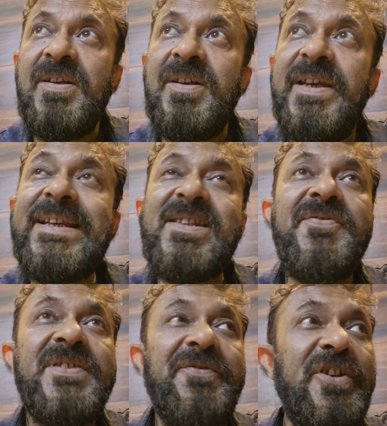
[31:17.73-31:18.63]
In case
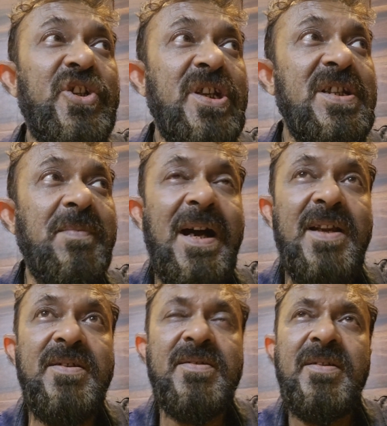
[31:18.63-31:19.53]
of deficient
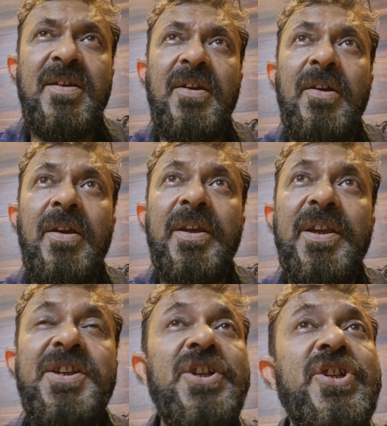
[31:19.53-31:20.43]
demand,
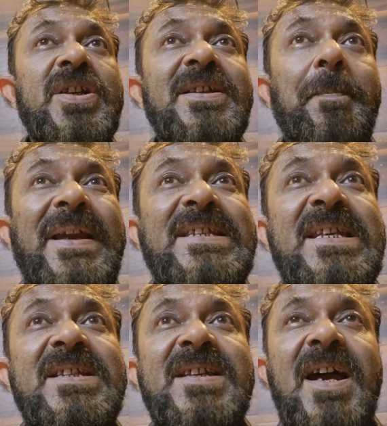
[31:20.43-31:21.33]
initially the
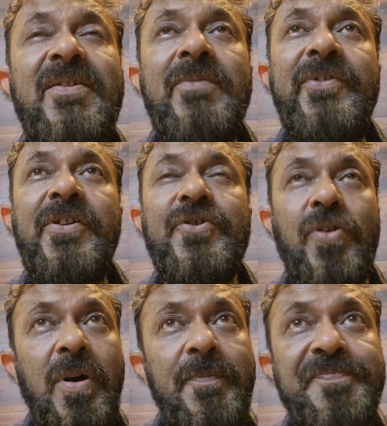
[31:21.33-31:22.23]
basic diagram we will
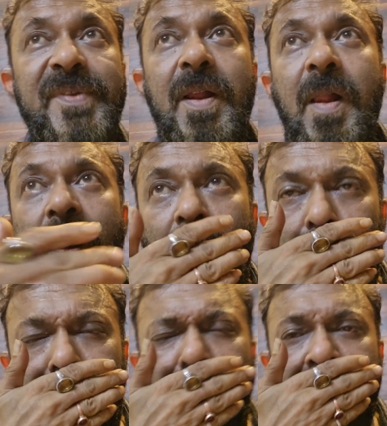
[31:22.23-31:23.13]
draw
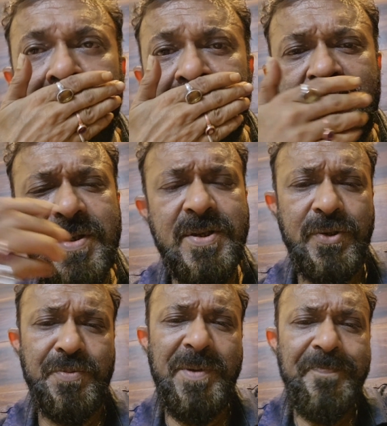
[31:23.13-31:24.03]

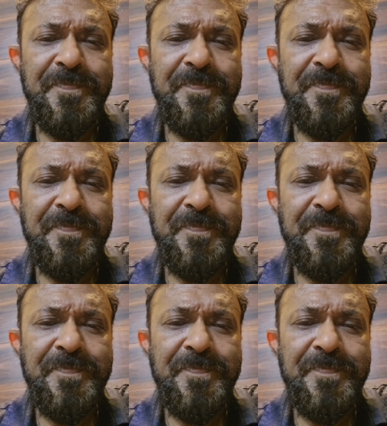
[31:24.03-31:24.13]
excuse me,